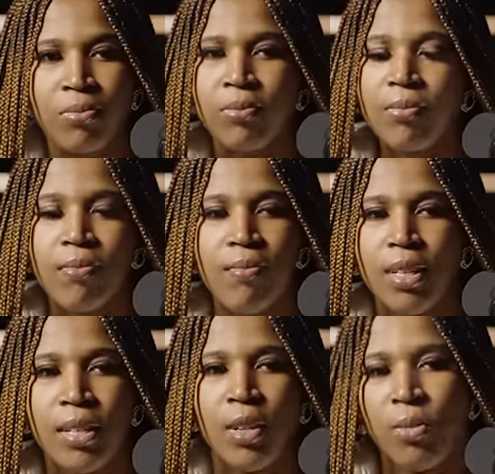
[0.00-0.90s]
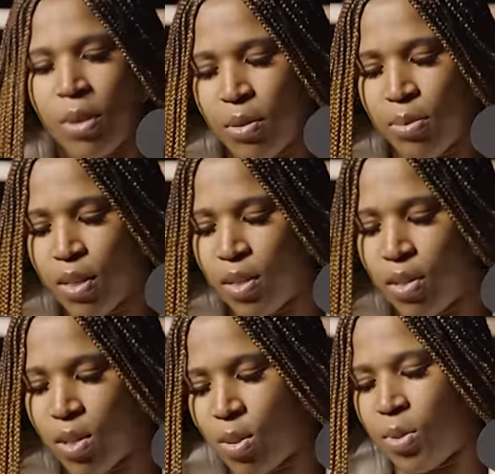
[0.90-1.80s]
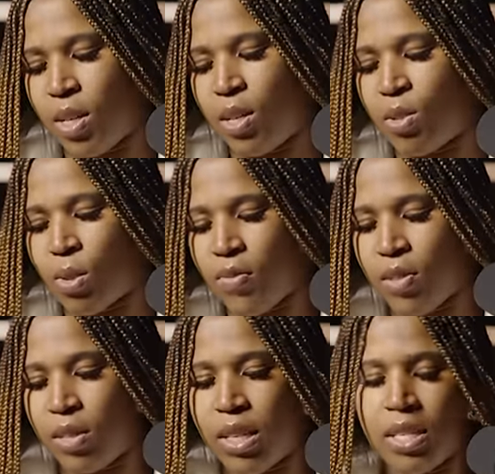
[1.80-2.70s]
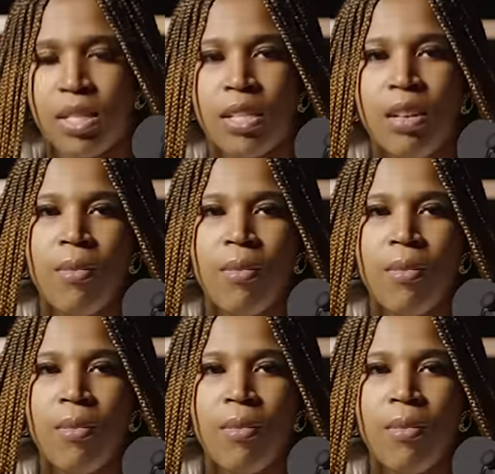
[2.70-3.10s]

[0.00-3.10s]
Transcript: you know, and nobody then you're gone and nobody, right? They just